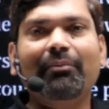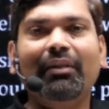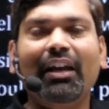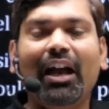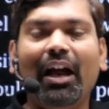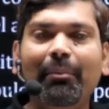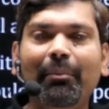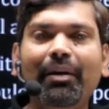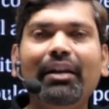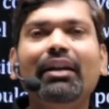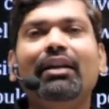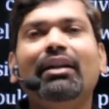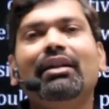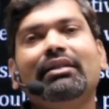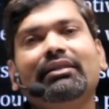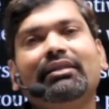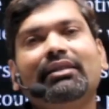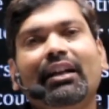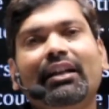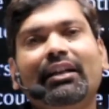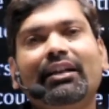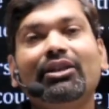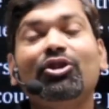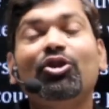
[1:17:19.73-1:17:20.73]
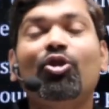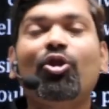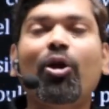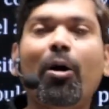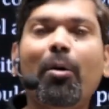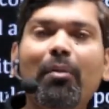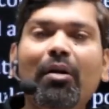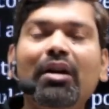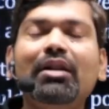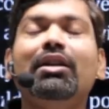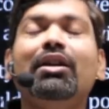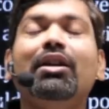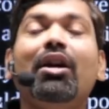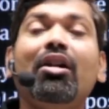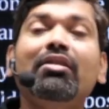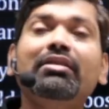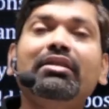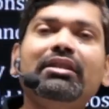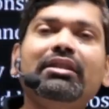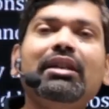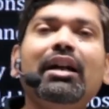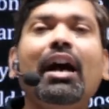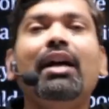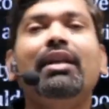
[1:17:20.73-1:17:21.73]
a American scientist Robert
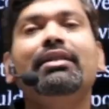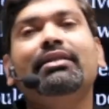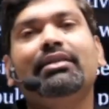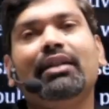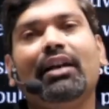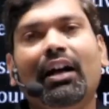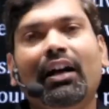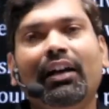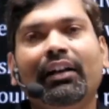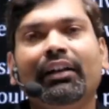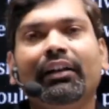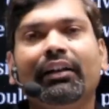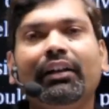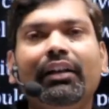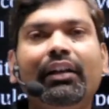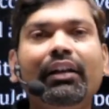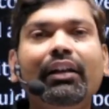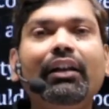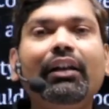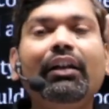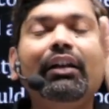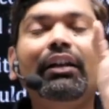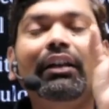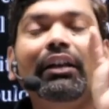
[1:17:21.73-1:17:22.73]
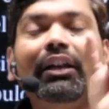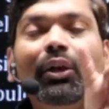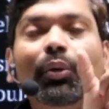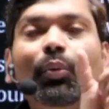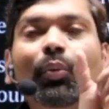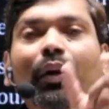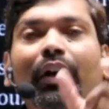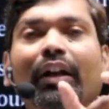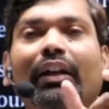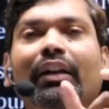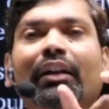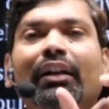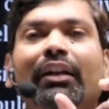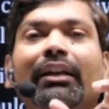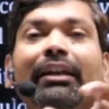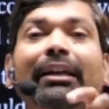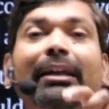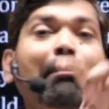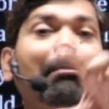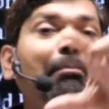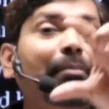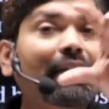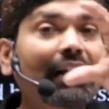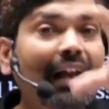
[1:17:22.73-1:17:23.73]
Constanza, he given
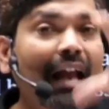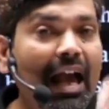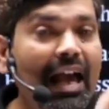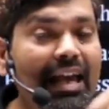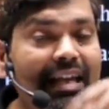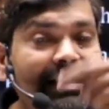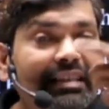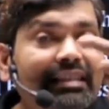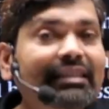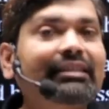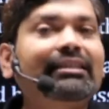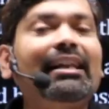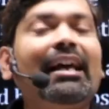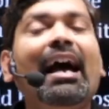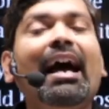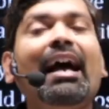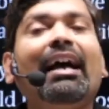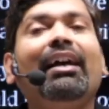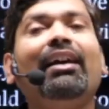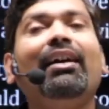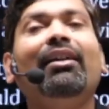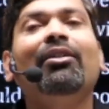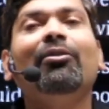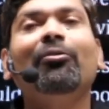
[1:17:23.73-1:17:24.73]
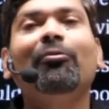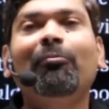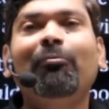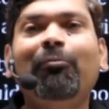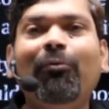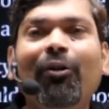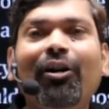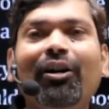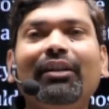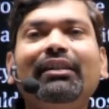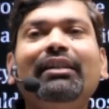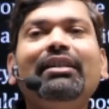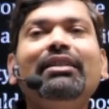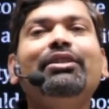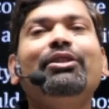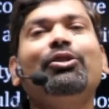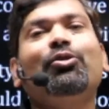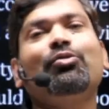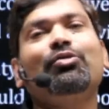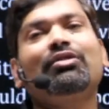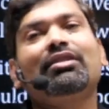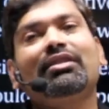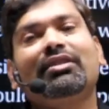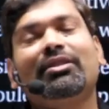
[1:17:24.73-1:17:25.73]
a prize tag for these
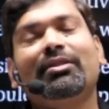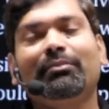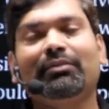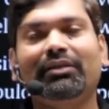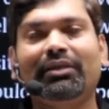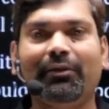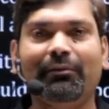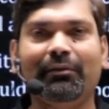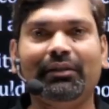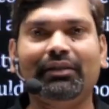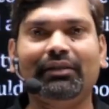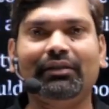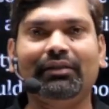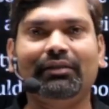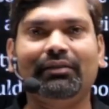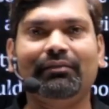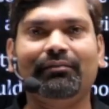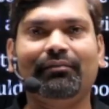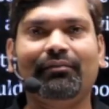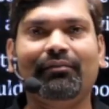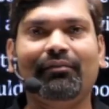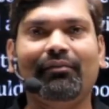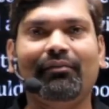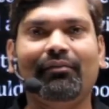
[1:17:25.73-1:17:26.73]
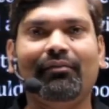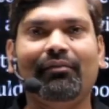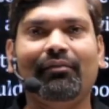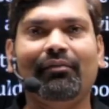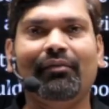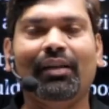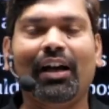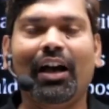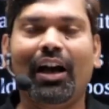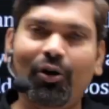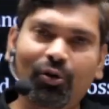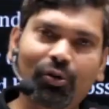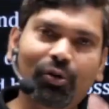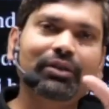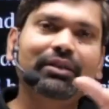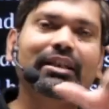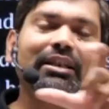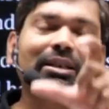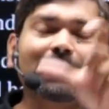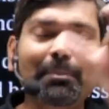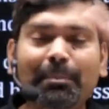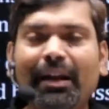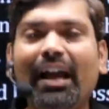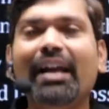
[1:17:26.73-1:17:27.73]
ecosystem services. Avaru
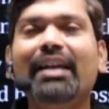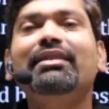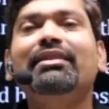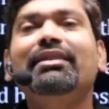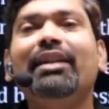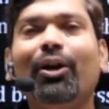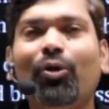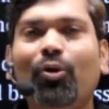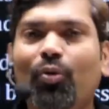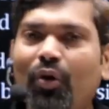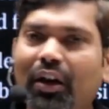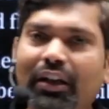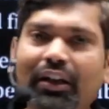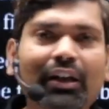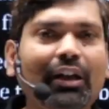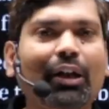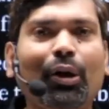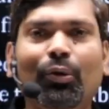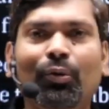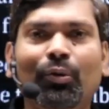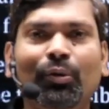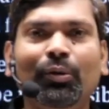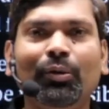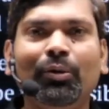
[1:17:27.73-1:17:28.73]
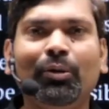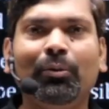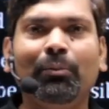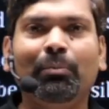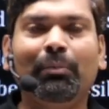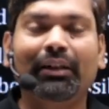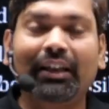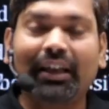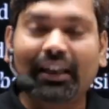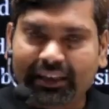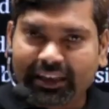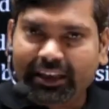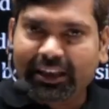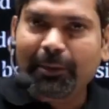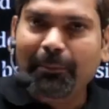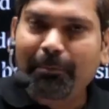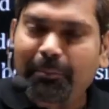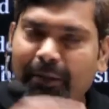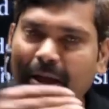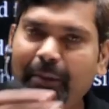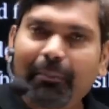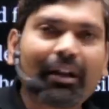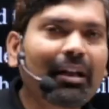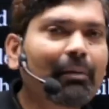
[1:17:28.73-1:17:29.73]
just prize tag kottru, but adakke
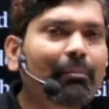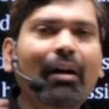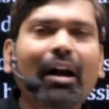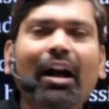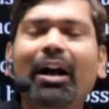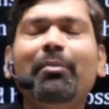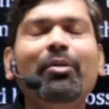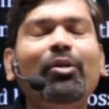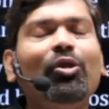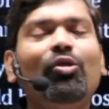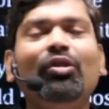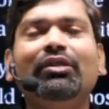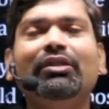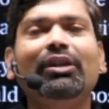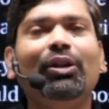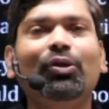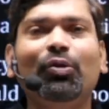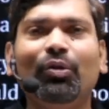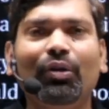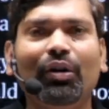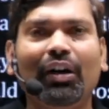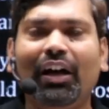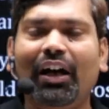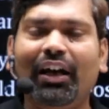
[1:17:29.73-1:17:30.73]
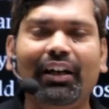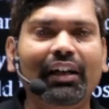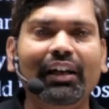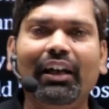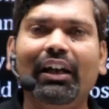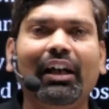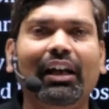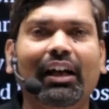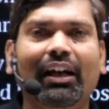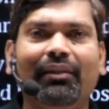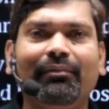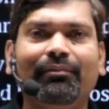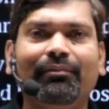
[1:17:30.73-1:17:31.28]
payment maadbeku anta allilla,